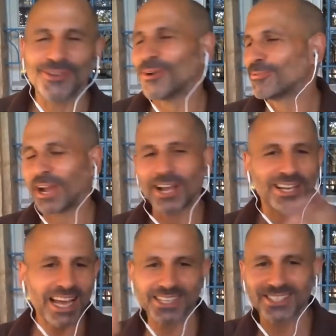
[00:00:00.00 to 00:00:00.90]

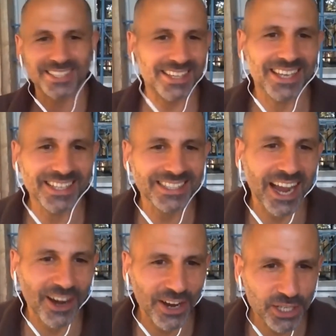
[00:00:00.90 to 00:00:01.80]
recollect the
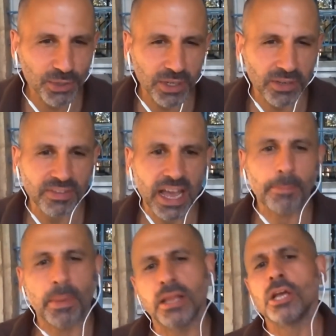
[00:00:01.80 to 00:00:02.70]
entire history of that,
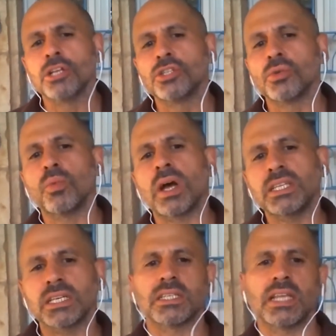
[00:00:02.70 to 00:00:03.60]
but to what
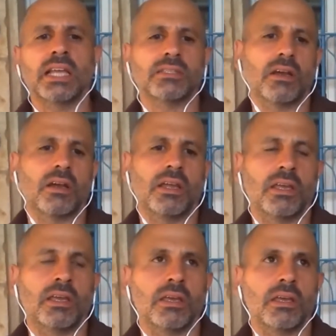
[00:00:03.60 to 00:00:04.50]
extent
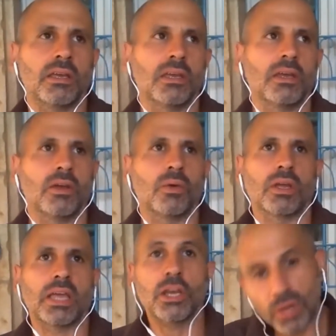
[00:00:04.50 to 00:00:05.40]

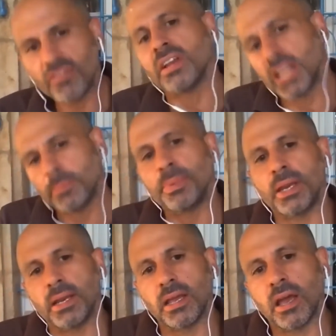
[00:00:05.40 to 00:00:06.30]
can you give a little
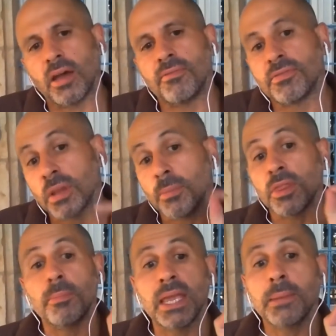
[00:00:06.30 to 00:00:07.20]
bit of some of the
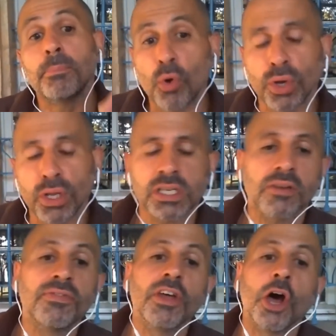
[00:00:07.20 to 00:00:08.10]
main points
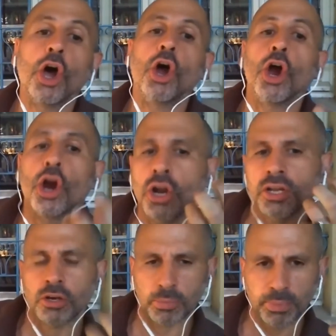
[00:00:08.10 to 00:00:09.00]
of the
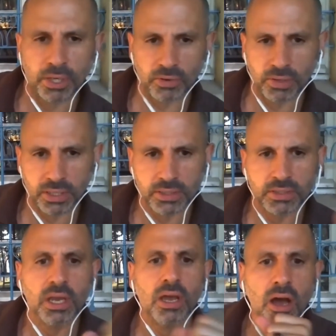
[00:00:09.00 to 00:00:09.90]
earlier period
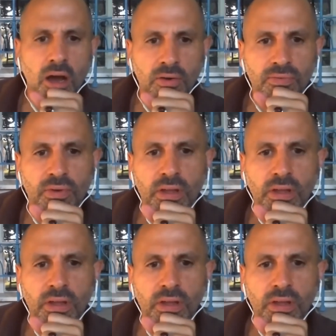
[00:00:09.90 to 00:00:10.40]
of